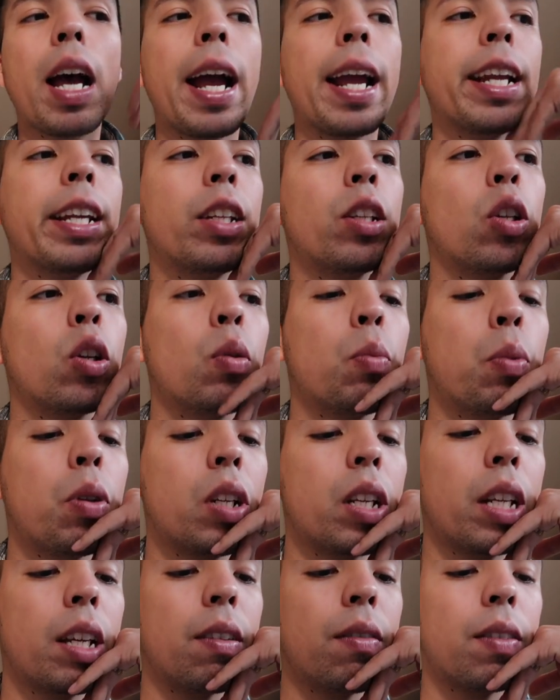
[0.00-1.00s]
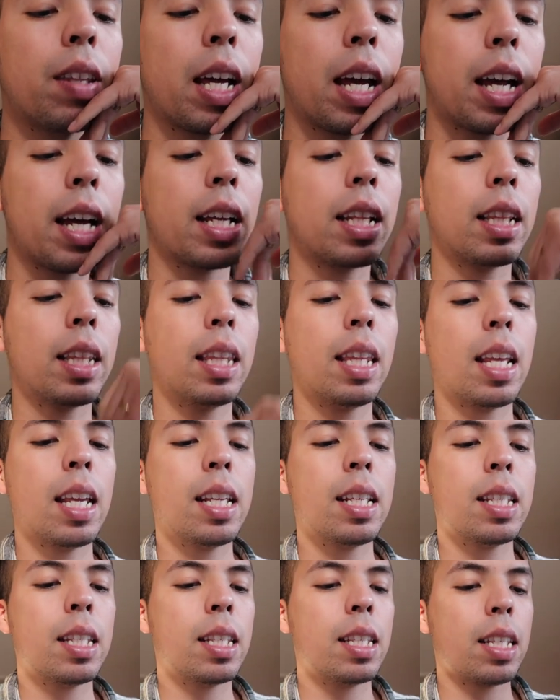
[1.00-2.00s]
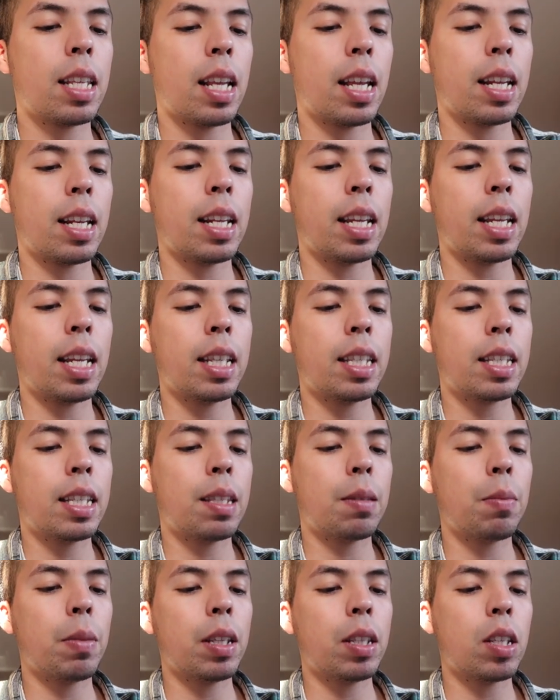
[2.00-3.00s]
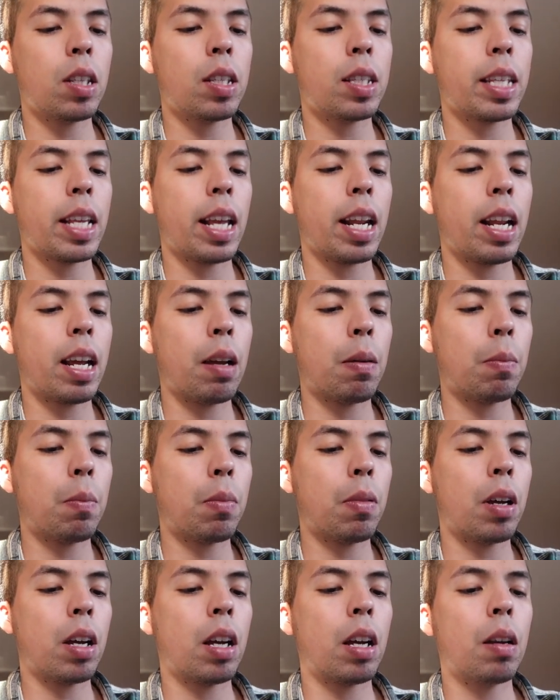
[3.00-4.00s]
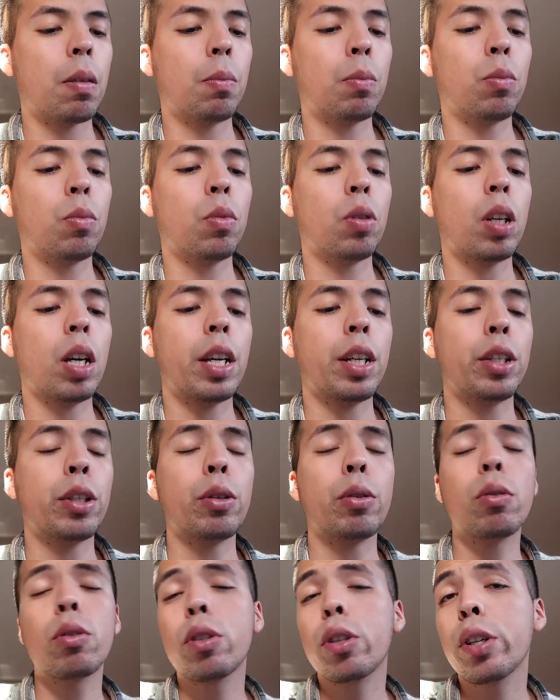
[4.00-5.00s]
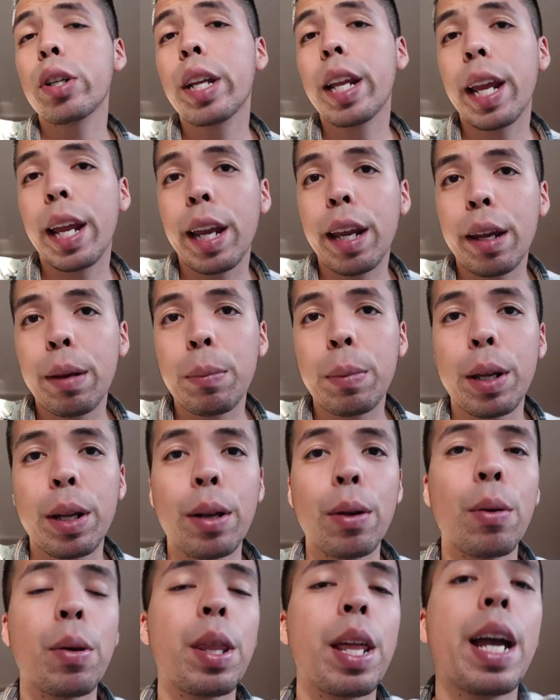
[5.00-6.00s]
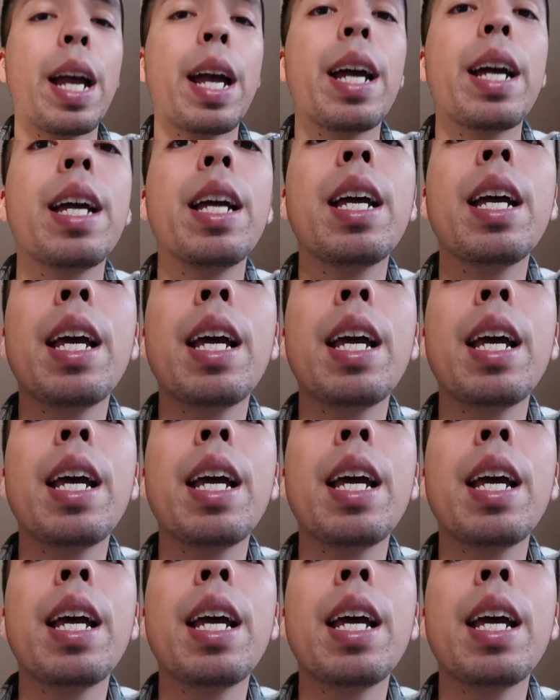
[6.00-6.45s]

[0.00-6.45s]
I do believe that this needs me to set up a username and all that.